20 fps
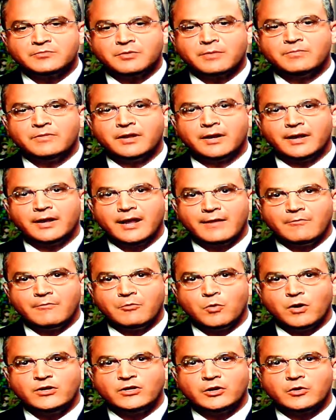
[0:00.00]
why I'm telling
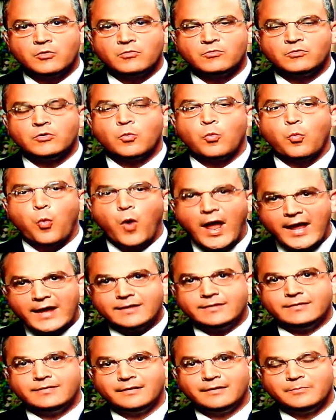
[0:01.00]
everyone to to
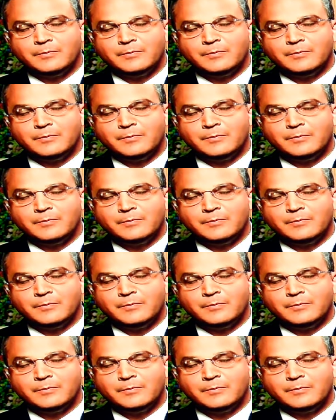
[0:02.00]
wait